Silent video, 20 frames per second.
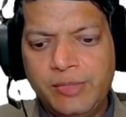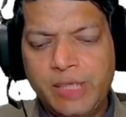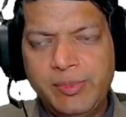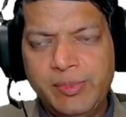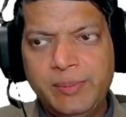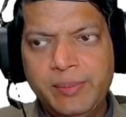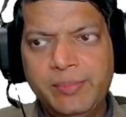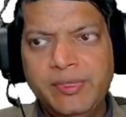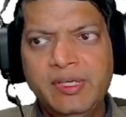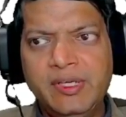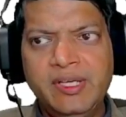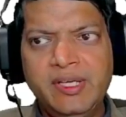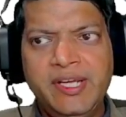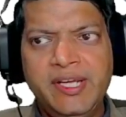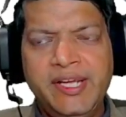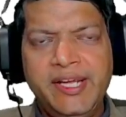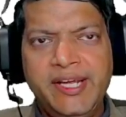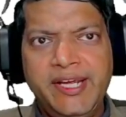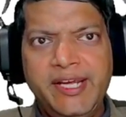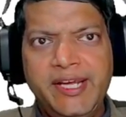Now remember,
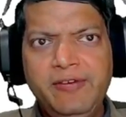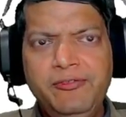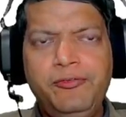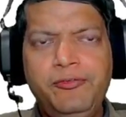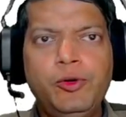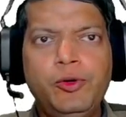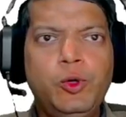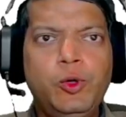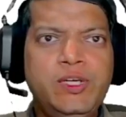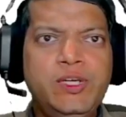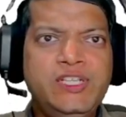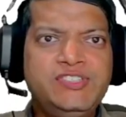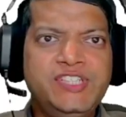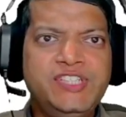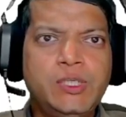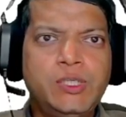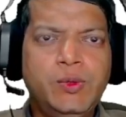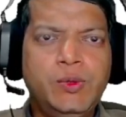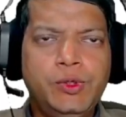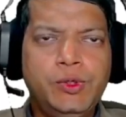if row
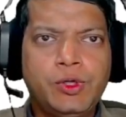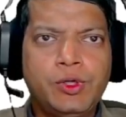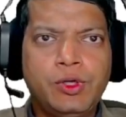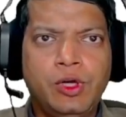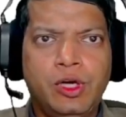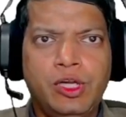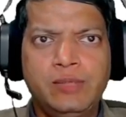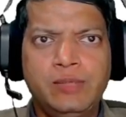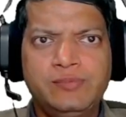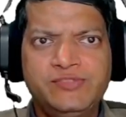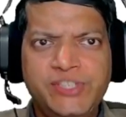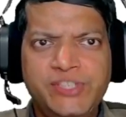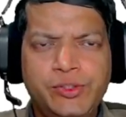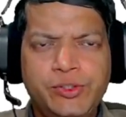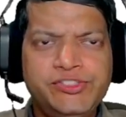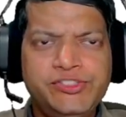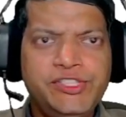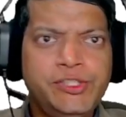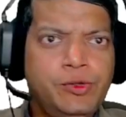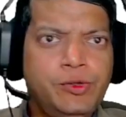is equal to column
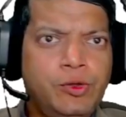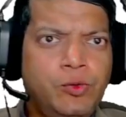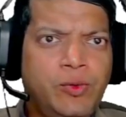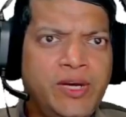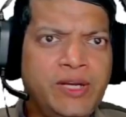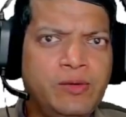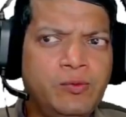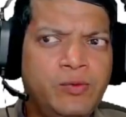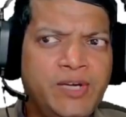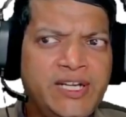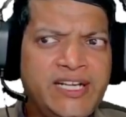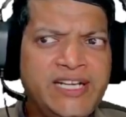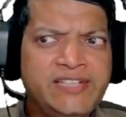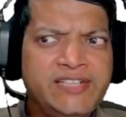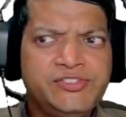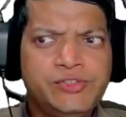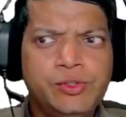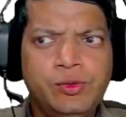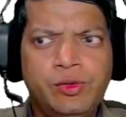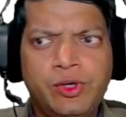0, 0, 1, 1,
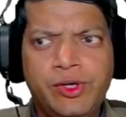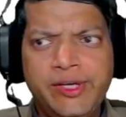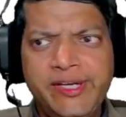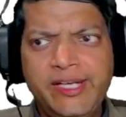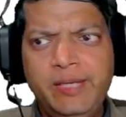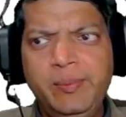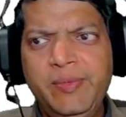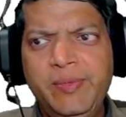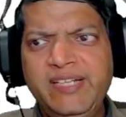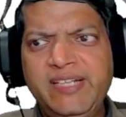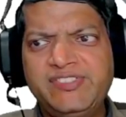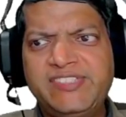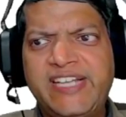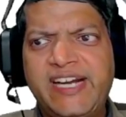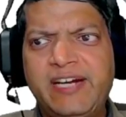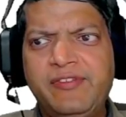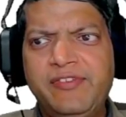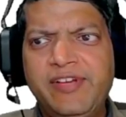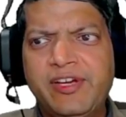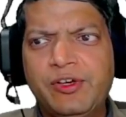and so on, it means
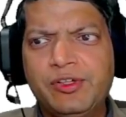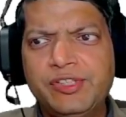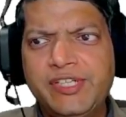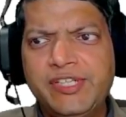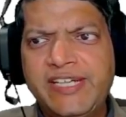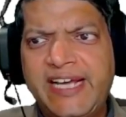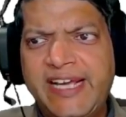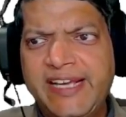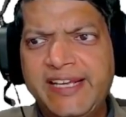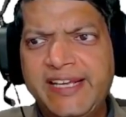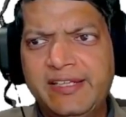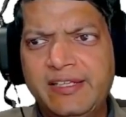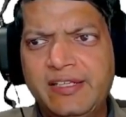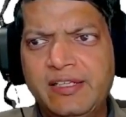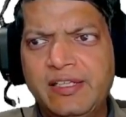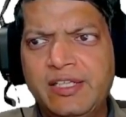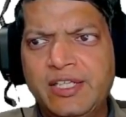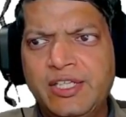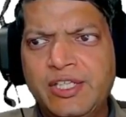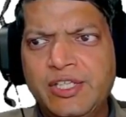that we are on the
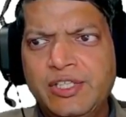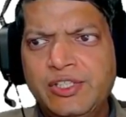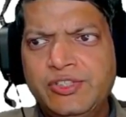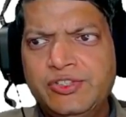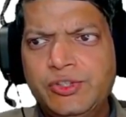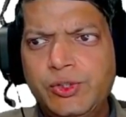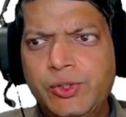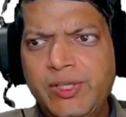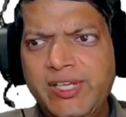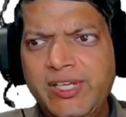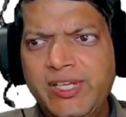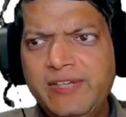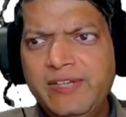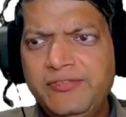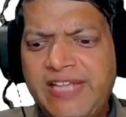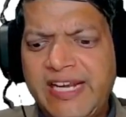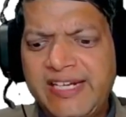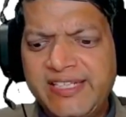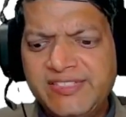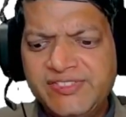diagonal. So
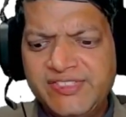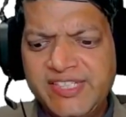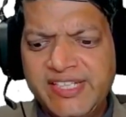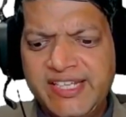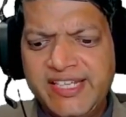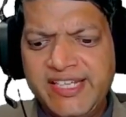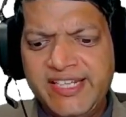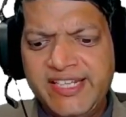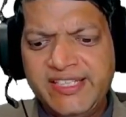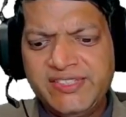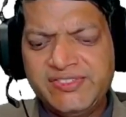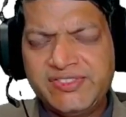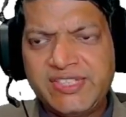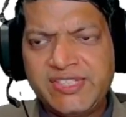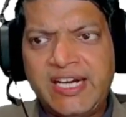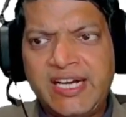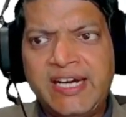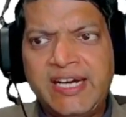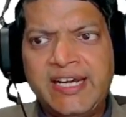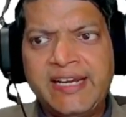if that is the case,
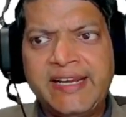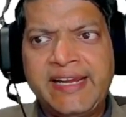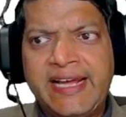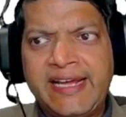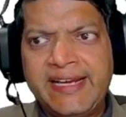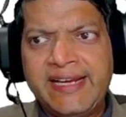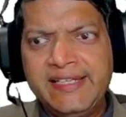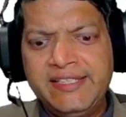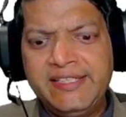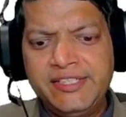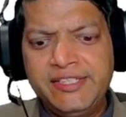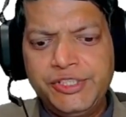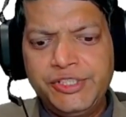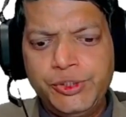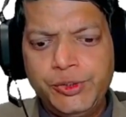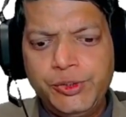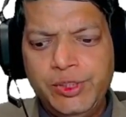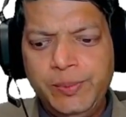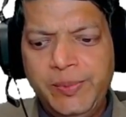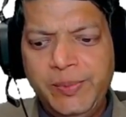our character
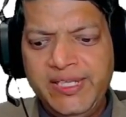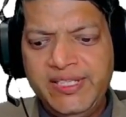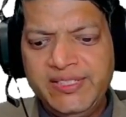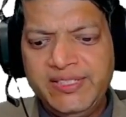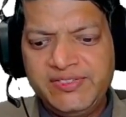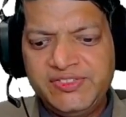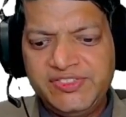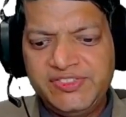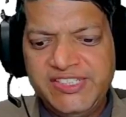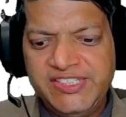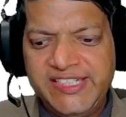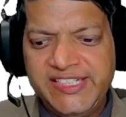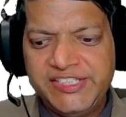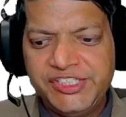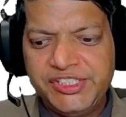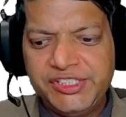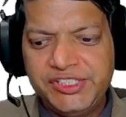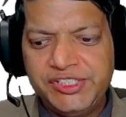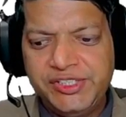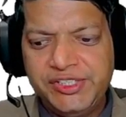should be
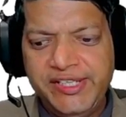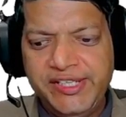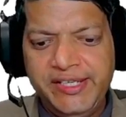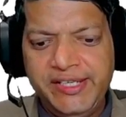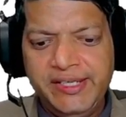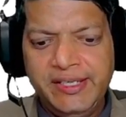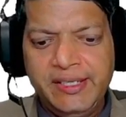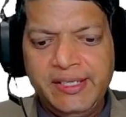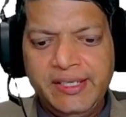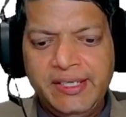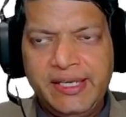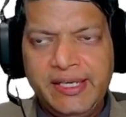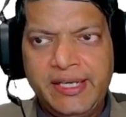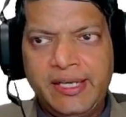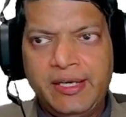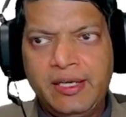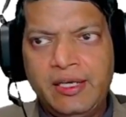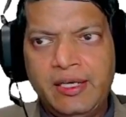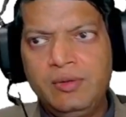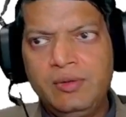ch3.
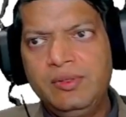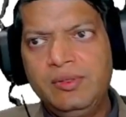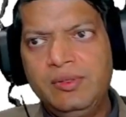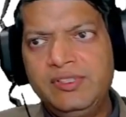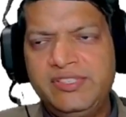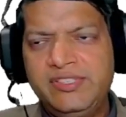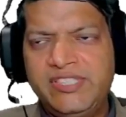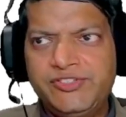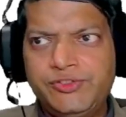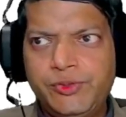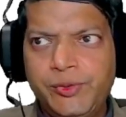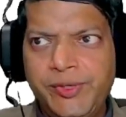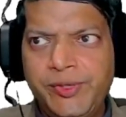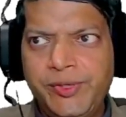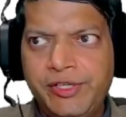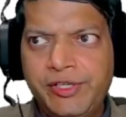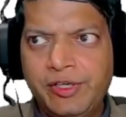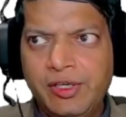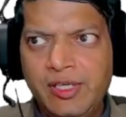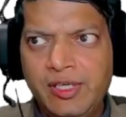Now, just to
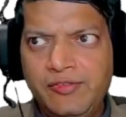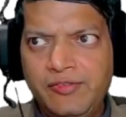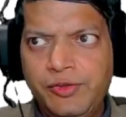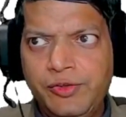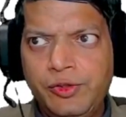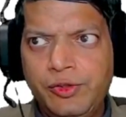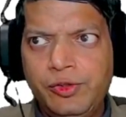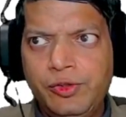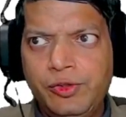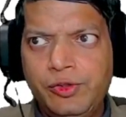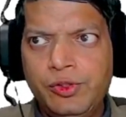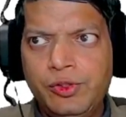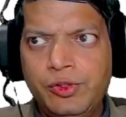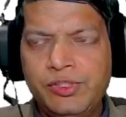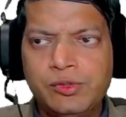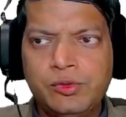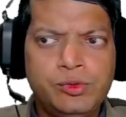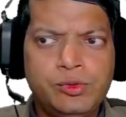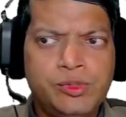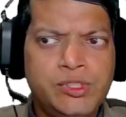recall, if you go in to
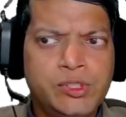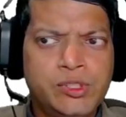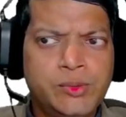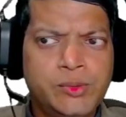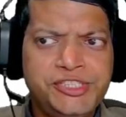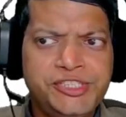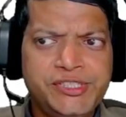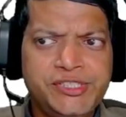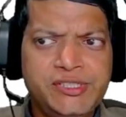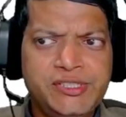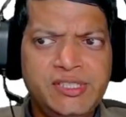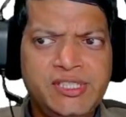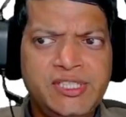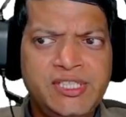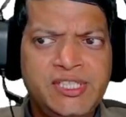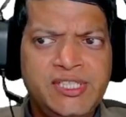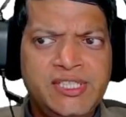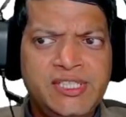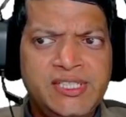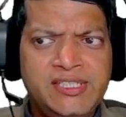the question,
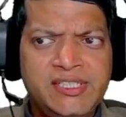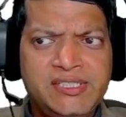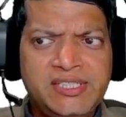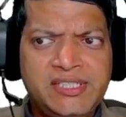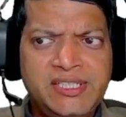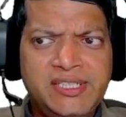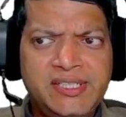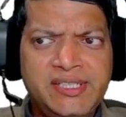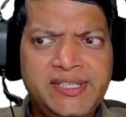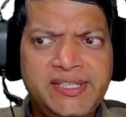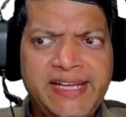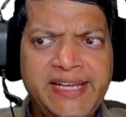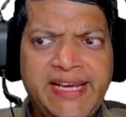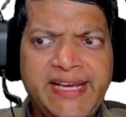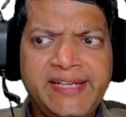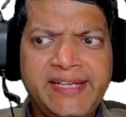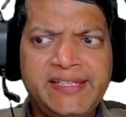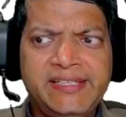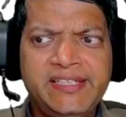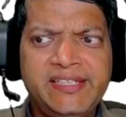the third
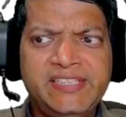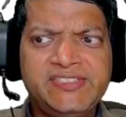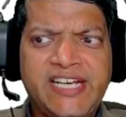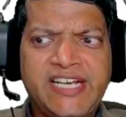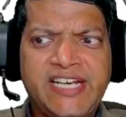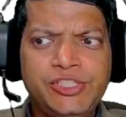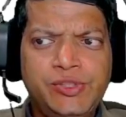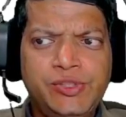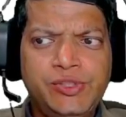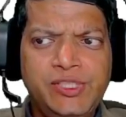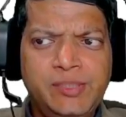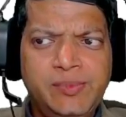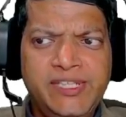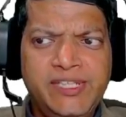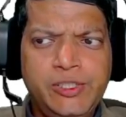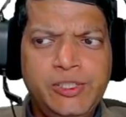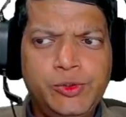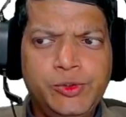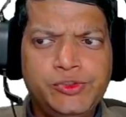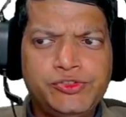character is actually
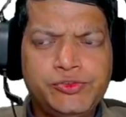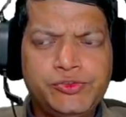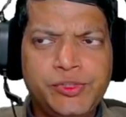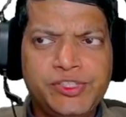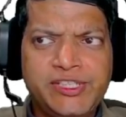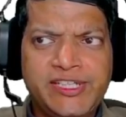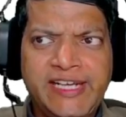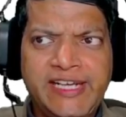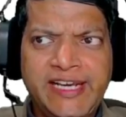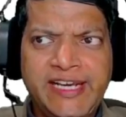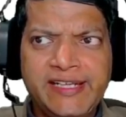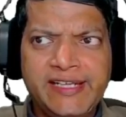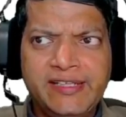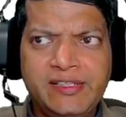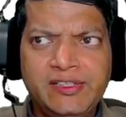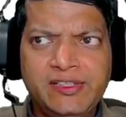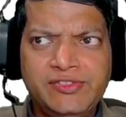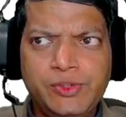being used for the diagonal.